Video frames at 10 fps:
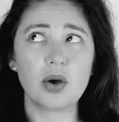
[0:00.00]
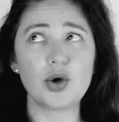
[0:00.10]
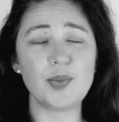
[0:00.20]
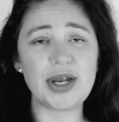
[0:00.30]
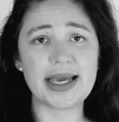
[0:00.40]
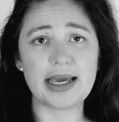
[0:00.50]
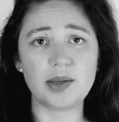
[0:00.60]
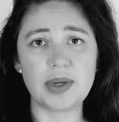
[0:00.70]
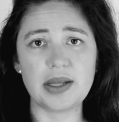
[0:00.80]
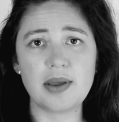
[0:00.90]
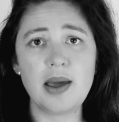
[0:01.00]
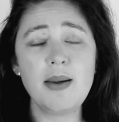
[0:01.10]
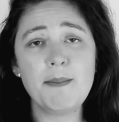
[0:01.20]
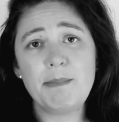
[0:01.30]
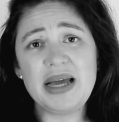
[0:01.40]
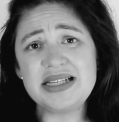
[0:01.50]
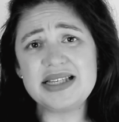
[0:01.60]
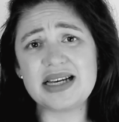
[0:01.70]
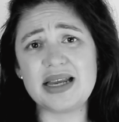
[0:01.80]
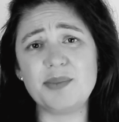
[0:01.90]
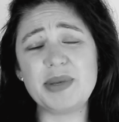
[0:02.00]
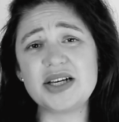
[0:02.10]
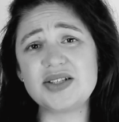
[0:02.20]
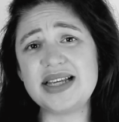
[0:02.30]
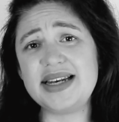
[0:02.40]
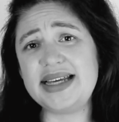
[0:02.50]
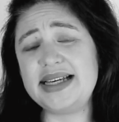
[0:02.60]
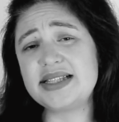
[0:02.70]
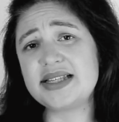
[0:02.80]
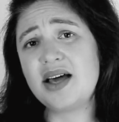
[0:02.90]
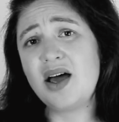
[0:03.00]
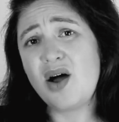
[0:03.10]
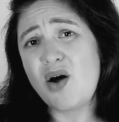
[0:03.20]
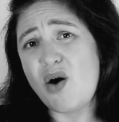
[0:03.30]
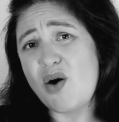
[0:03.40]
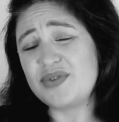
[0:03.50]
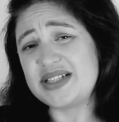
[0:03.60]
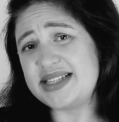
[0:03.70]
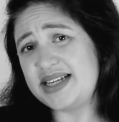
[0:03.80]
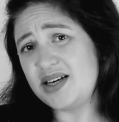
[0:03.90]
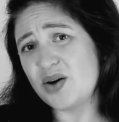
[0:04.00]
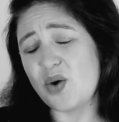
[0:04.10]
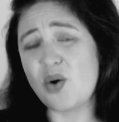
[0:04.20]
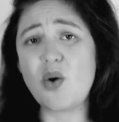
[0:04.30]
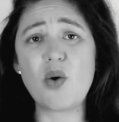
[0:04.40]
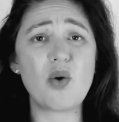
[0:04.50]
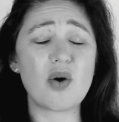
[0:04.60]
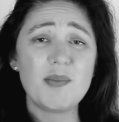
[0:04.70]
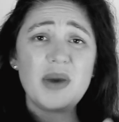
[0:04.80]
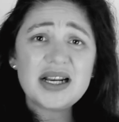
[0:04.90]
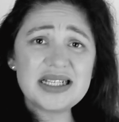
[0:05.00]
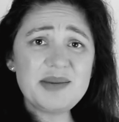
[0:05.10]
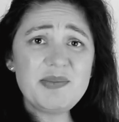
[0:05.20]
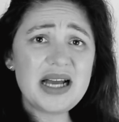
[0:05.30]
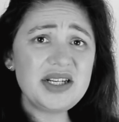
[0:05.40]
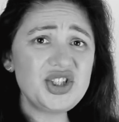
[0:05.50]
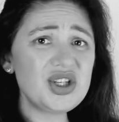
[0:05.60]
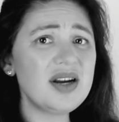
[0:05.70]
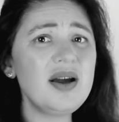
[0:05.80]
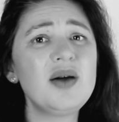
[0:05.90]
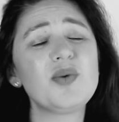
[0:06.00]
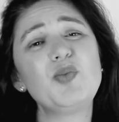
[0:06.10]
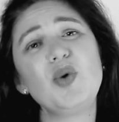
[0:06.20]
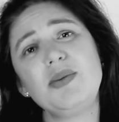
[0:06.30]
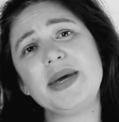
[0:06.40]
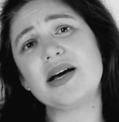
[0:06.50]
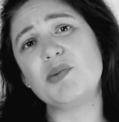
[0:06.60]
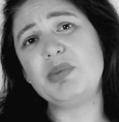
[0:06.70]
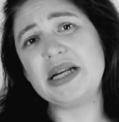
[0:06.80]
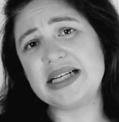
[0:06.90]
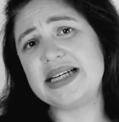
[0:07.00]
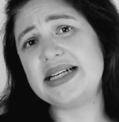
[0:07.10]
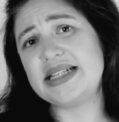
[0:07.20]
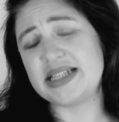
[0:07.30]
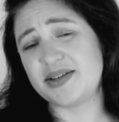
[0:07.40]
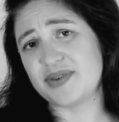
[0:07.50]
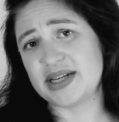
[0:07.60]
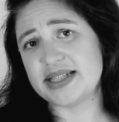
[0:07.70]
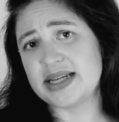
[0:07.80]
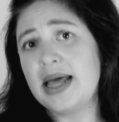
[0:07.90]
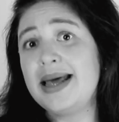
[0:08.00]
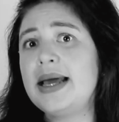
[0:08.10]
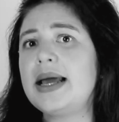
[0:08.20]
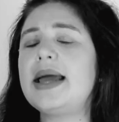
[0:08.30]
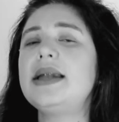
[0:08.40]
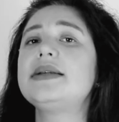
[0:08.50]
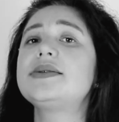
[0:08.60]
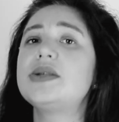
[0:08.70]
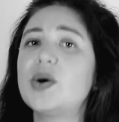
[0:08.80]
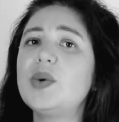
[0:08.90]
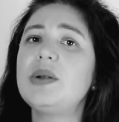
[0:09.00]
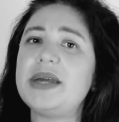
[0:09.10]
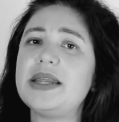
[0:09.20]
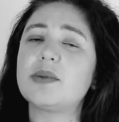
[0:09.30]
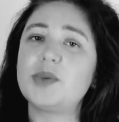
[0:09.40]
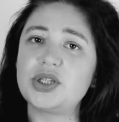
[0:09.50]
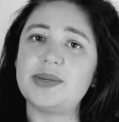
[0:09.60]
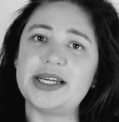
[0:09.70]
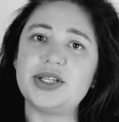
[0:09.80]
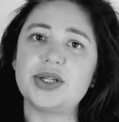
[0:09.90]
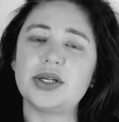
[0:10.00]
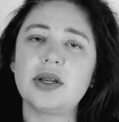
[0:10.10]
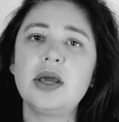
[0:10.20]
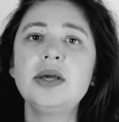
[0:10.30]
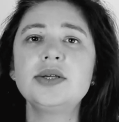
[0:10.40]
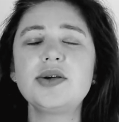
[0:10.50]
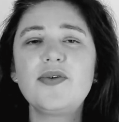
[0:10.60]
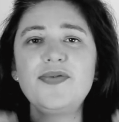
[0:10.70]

communicate with. Basically, because the needs of a CEO or a marketing manager will be completely different, and so will be their motivation. So